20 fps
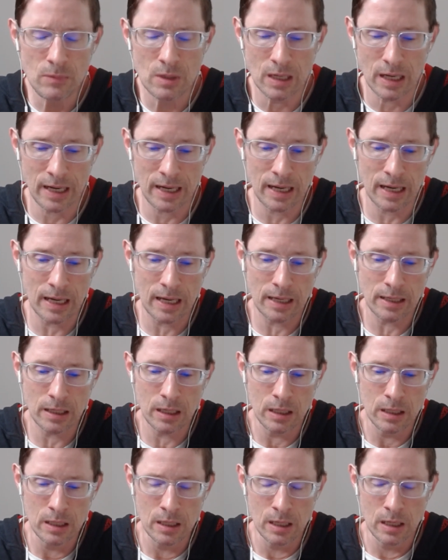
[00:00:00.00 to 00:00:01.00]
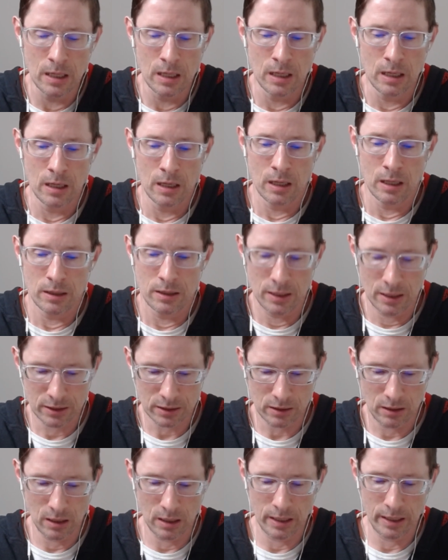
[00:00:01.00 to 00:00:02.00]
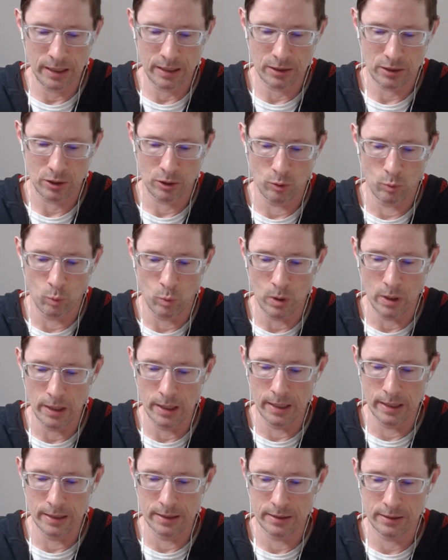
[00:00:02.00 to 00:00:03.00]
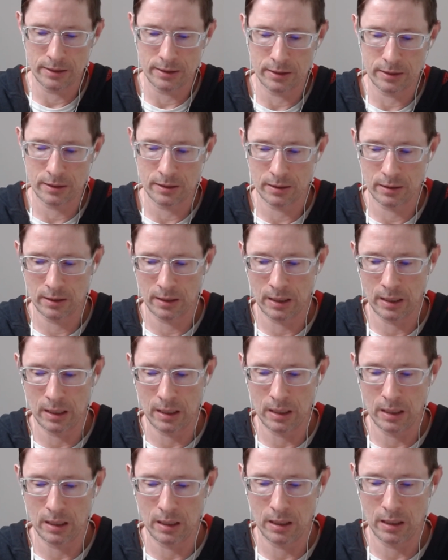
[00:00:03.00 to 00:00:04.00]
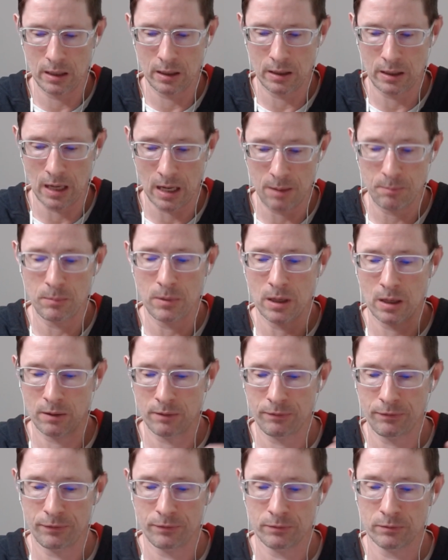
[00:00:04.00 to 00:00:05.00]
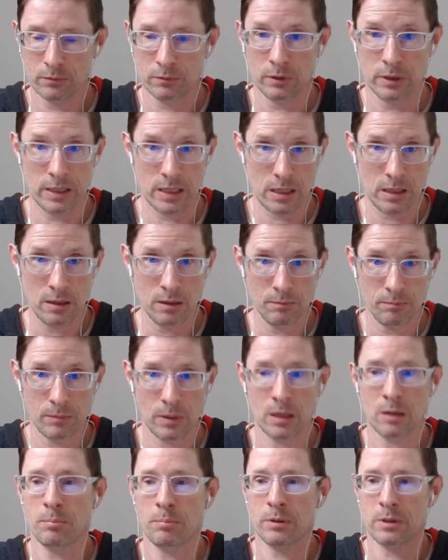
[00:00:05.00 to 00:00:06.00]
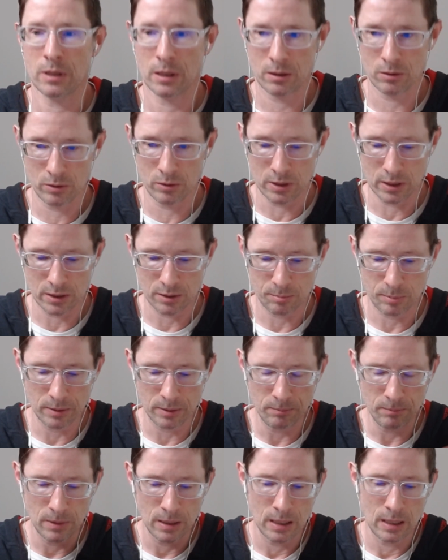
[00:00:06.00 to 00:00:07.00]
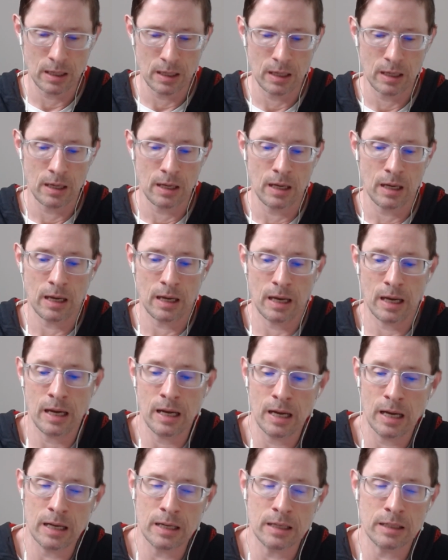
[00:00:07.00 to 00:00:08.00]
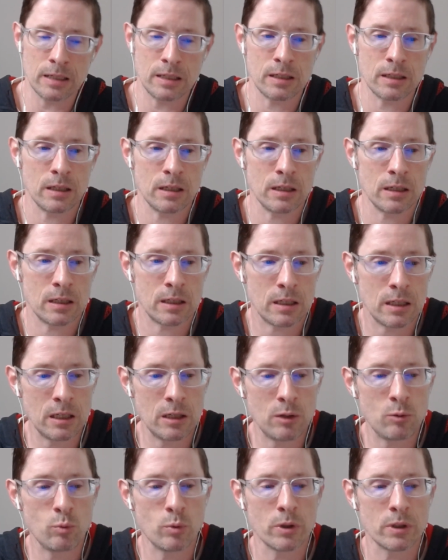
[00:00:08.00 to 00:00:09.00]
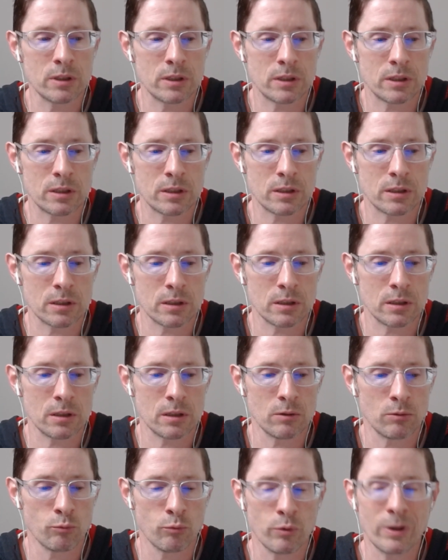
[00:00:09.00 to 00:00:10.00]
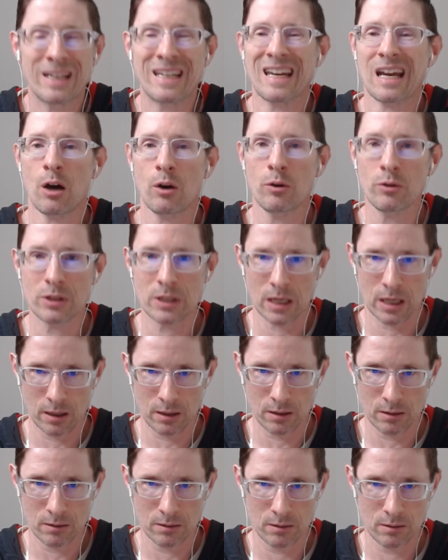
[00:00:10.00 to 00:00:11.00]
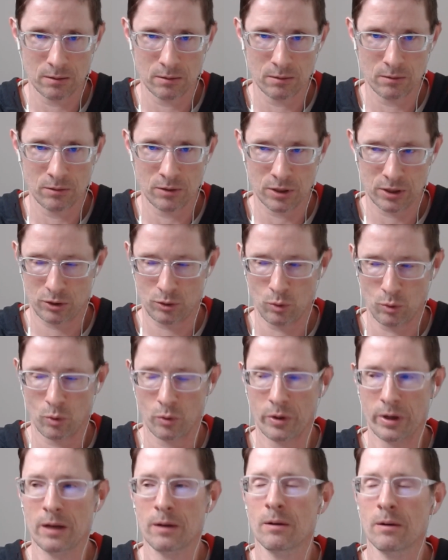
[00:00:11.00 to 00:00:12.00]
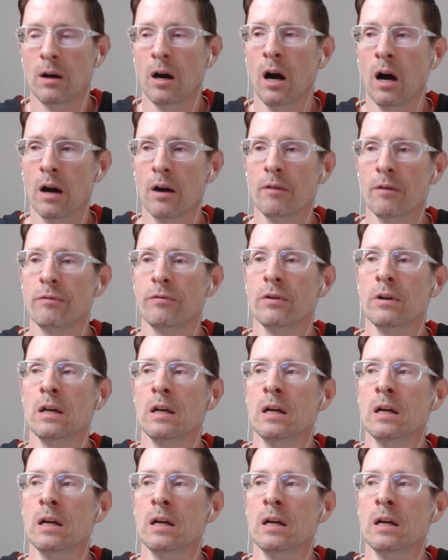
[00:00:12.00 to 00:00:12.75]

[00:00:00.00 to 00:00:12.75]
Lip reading: And this client was a game dev lead in a particular discipline. And he was recounting the story of